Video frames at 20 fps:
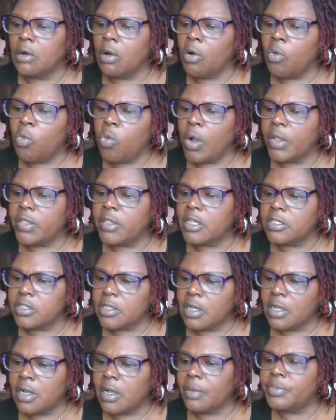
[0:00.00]
on what the
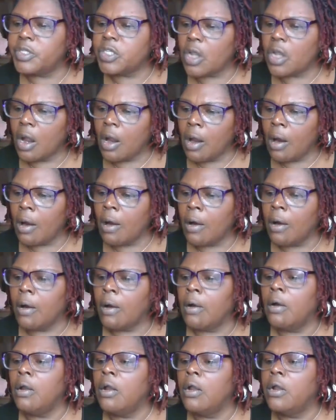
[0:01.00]
subs
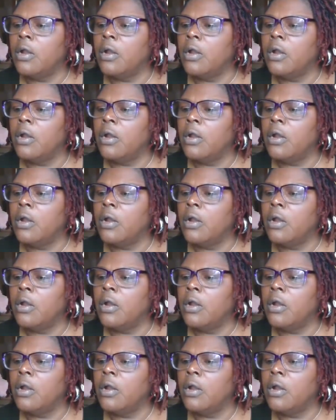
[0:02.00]
are